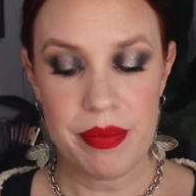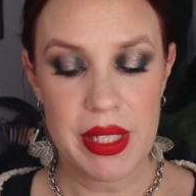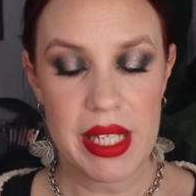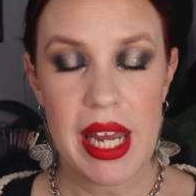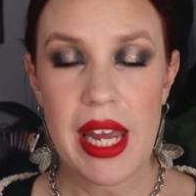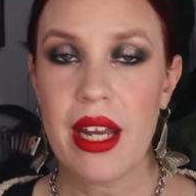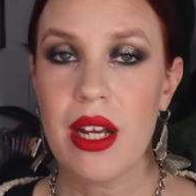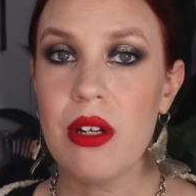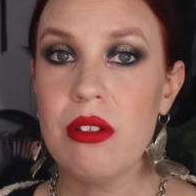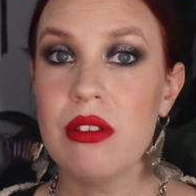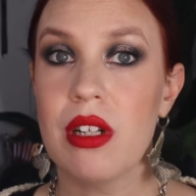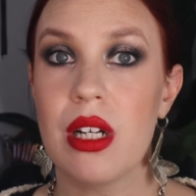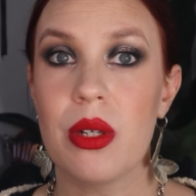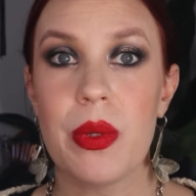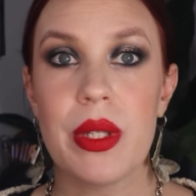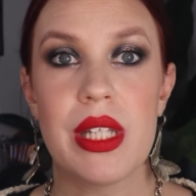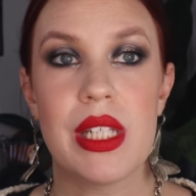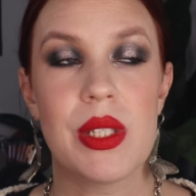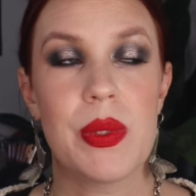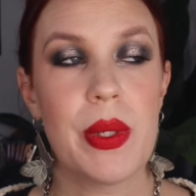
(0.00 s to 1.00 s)
Can't go wrong
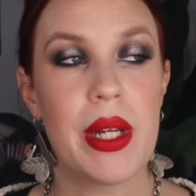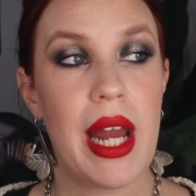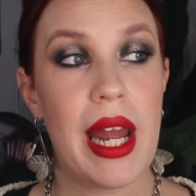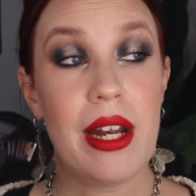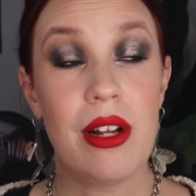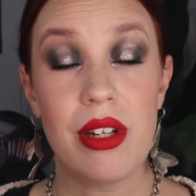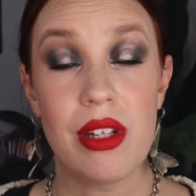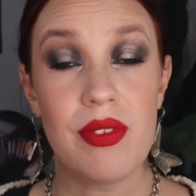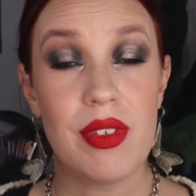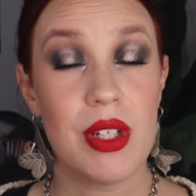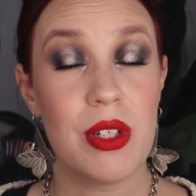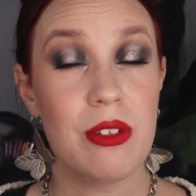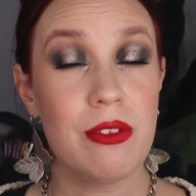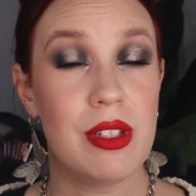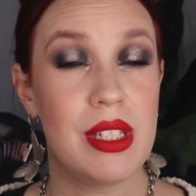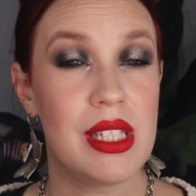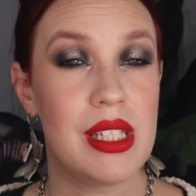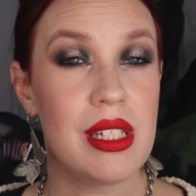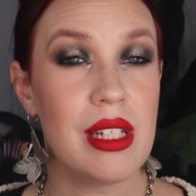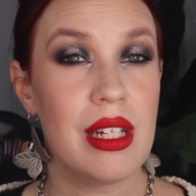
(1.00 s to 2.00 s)
with this one. I don't even know if
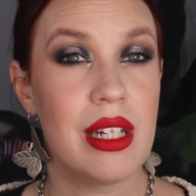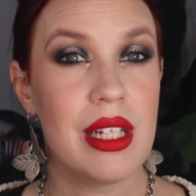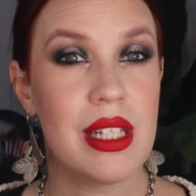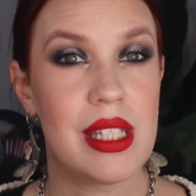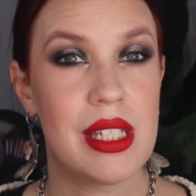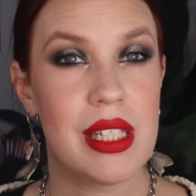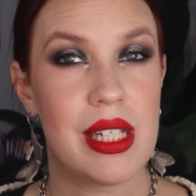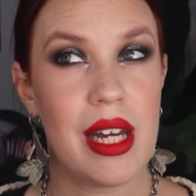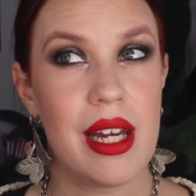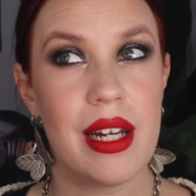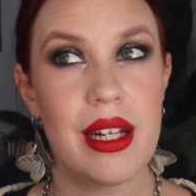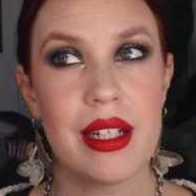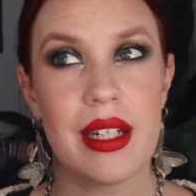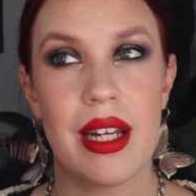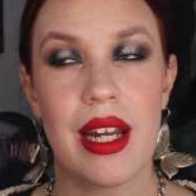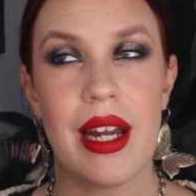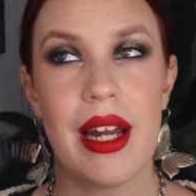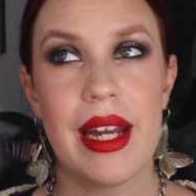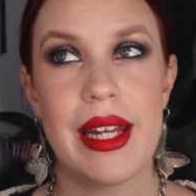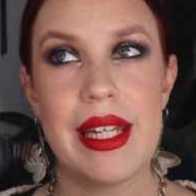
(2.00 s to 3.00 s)
it's still in
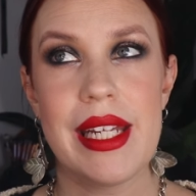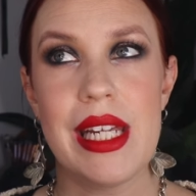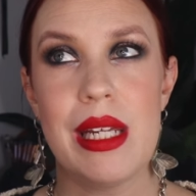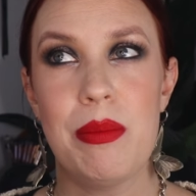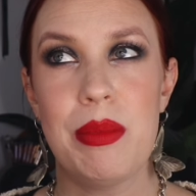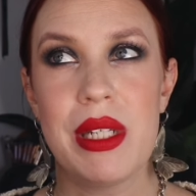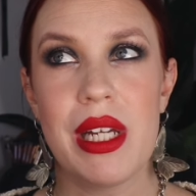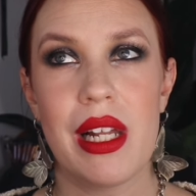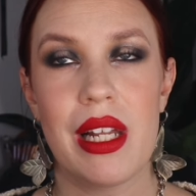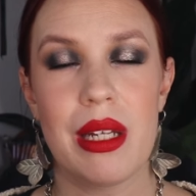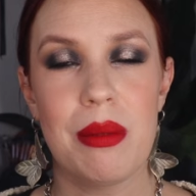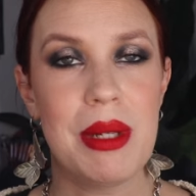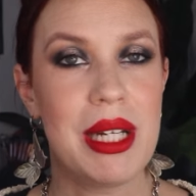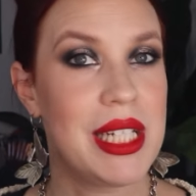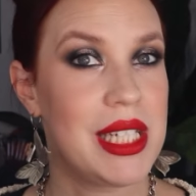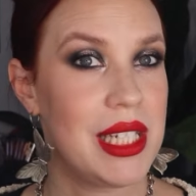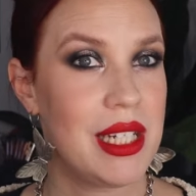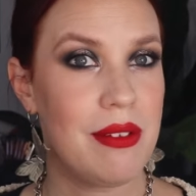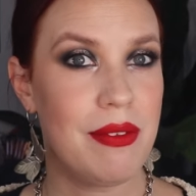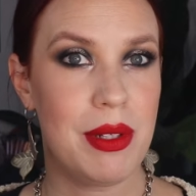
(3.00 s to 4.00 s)
stock. I keep telling
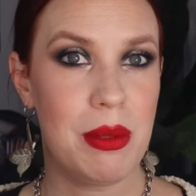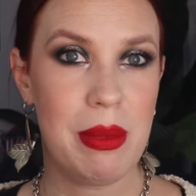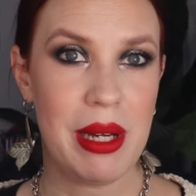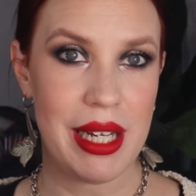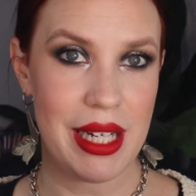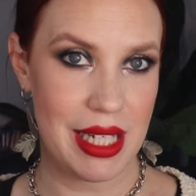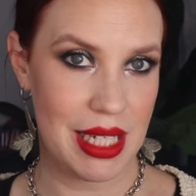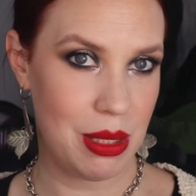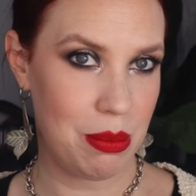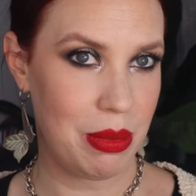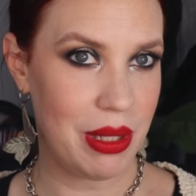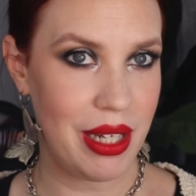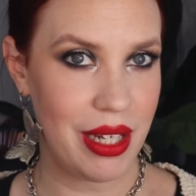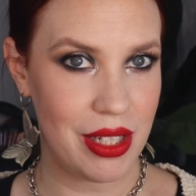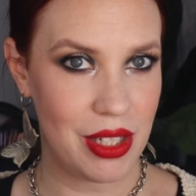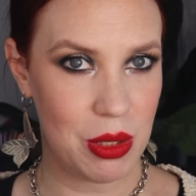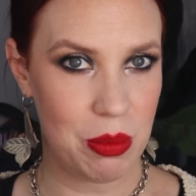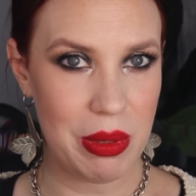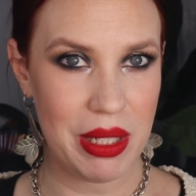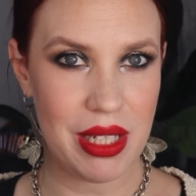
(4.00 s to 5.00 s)
myself to buy his
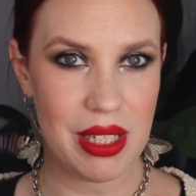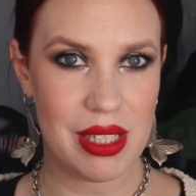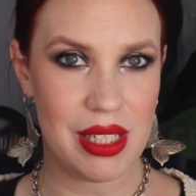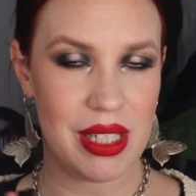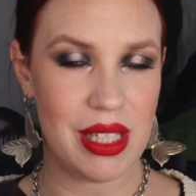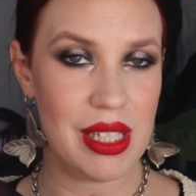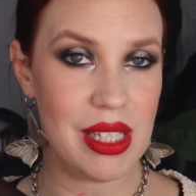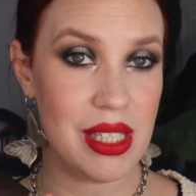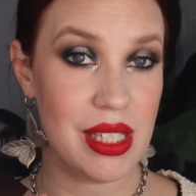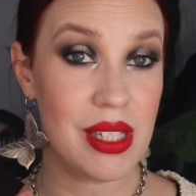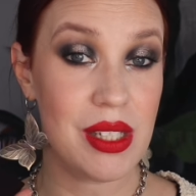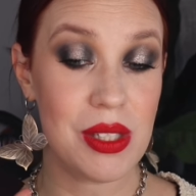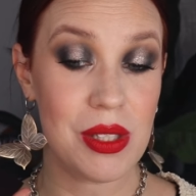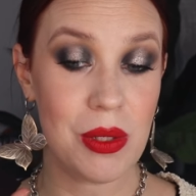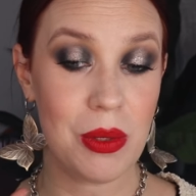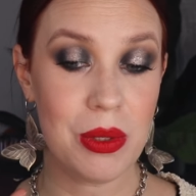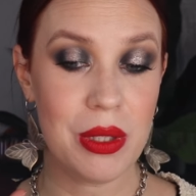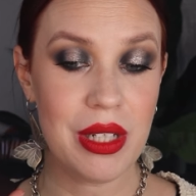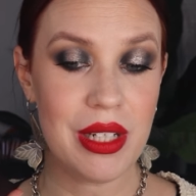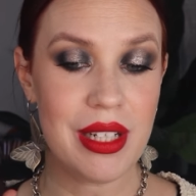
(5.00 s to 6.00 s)
blush because this is
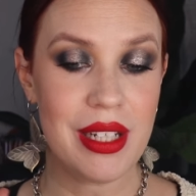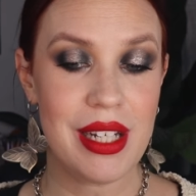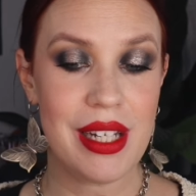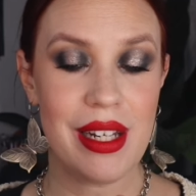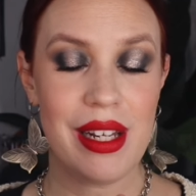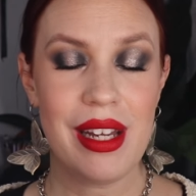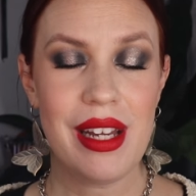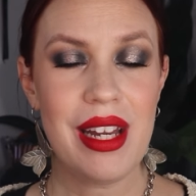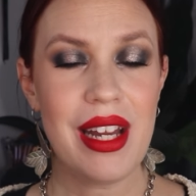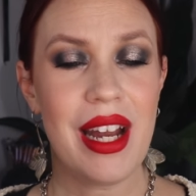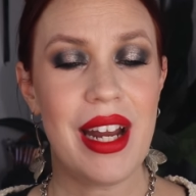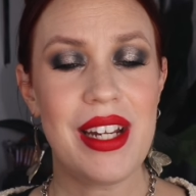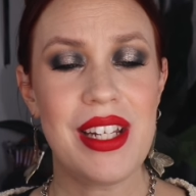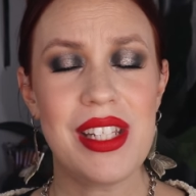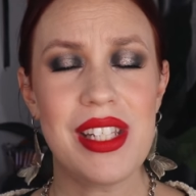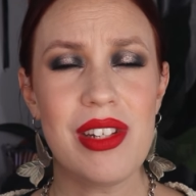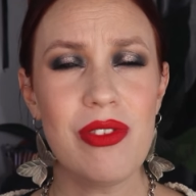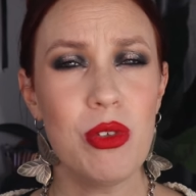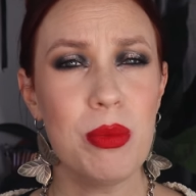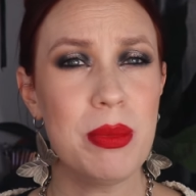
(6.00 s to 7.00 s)
so good. I
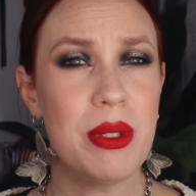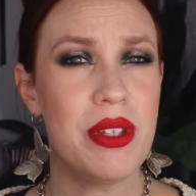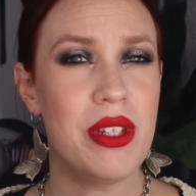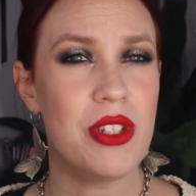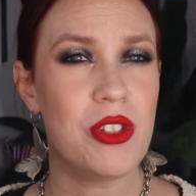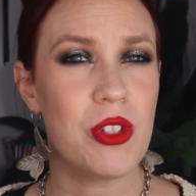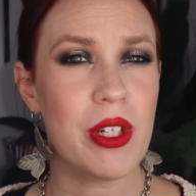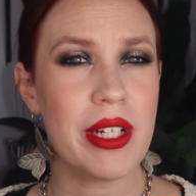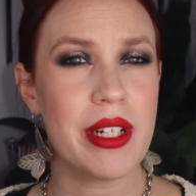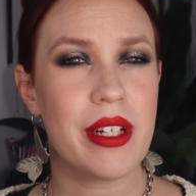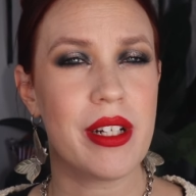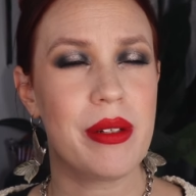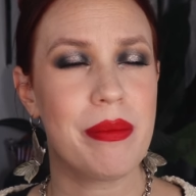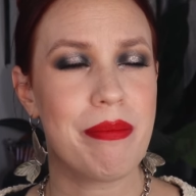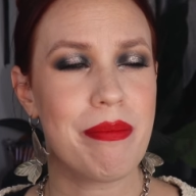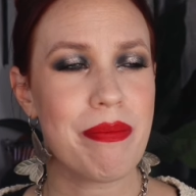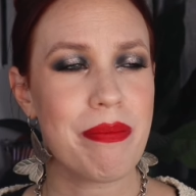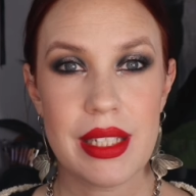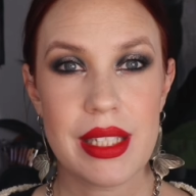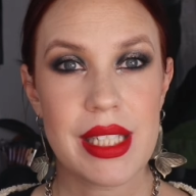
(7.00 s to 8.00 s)
just never pulled the trigger.
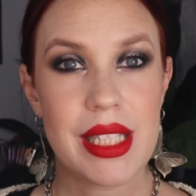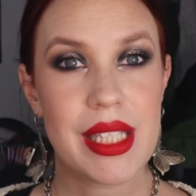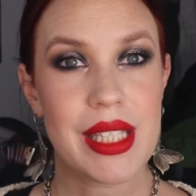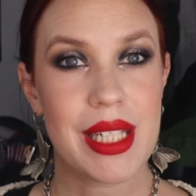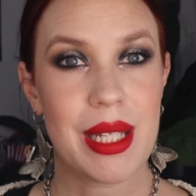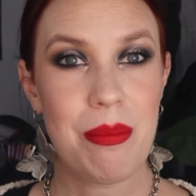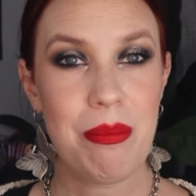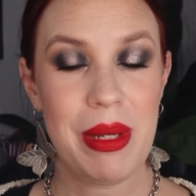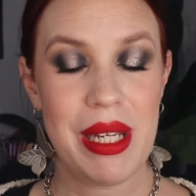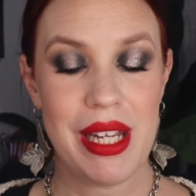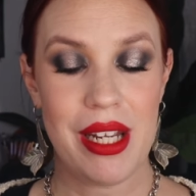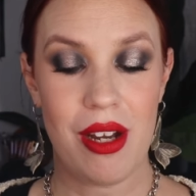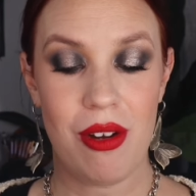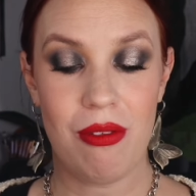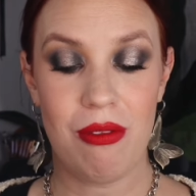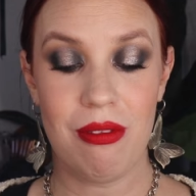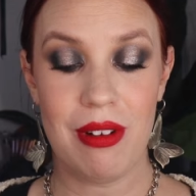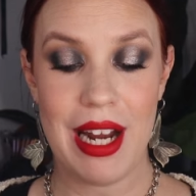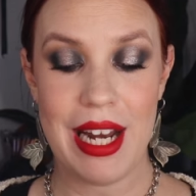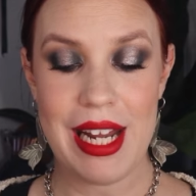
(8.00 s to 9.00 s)
Skipping
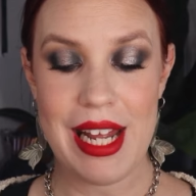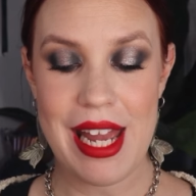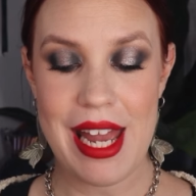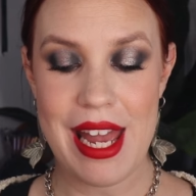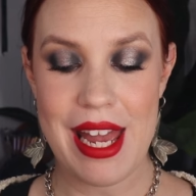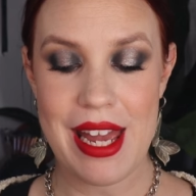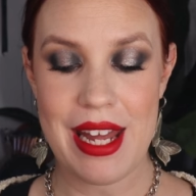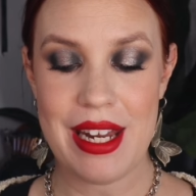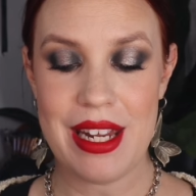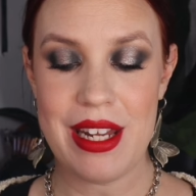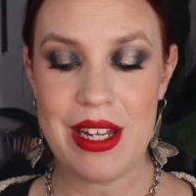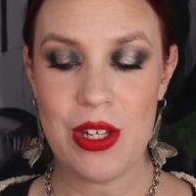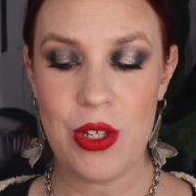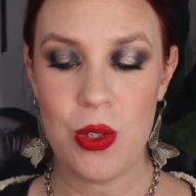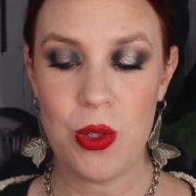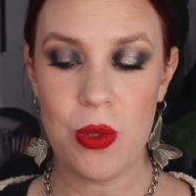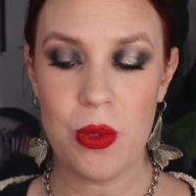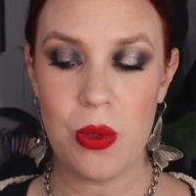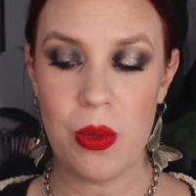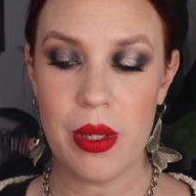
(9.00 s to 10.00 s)
right ahead
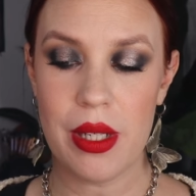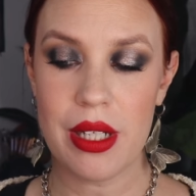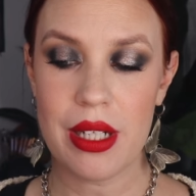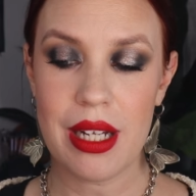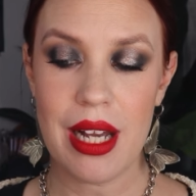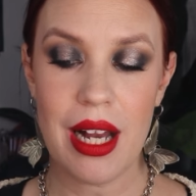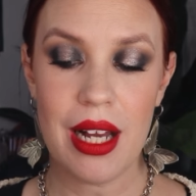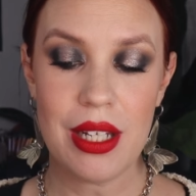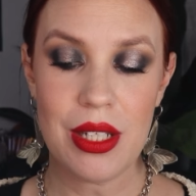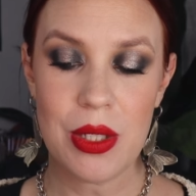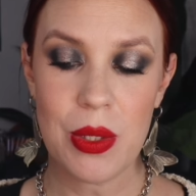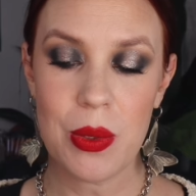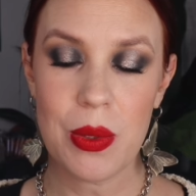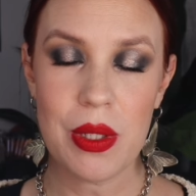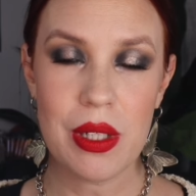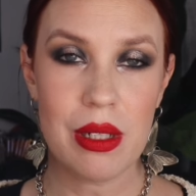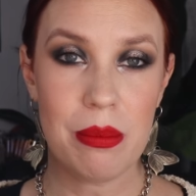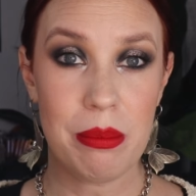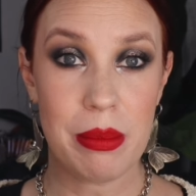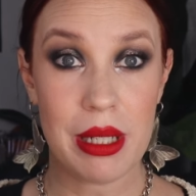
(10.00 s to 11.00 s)
into a
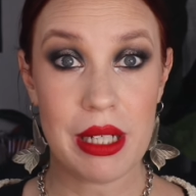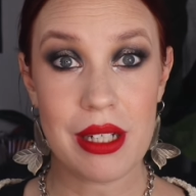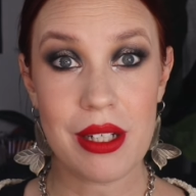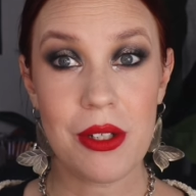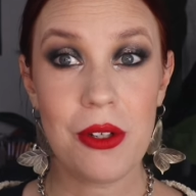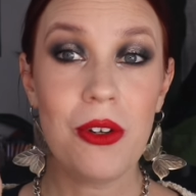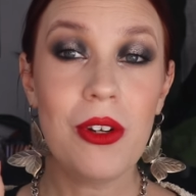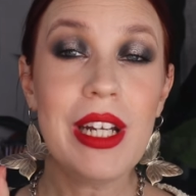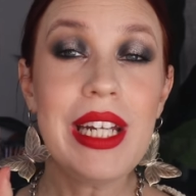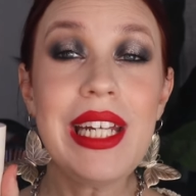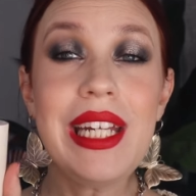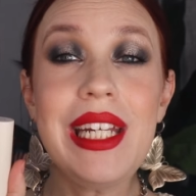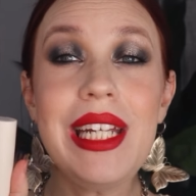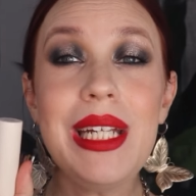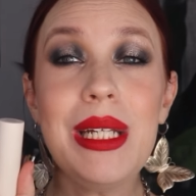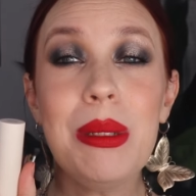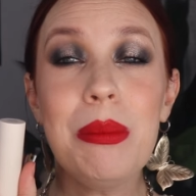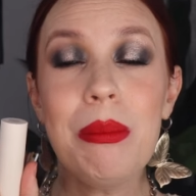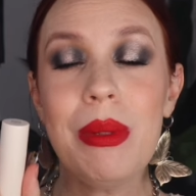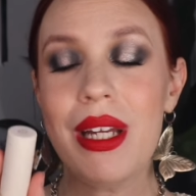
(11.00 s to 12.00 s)
contour, but
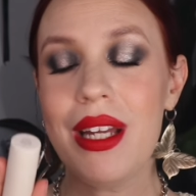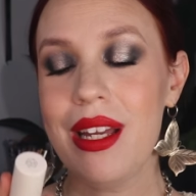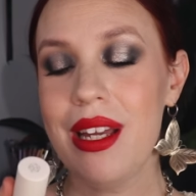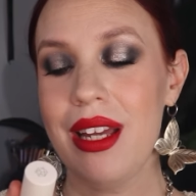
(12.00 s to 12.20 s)
cream.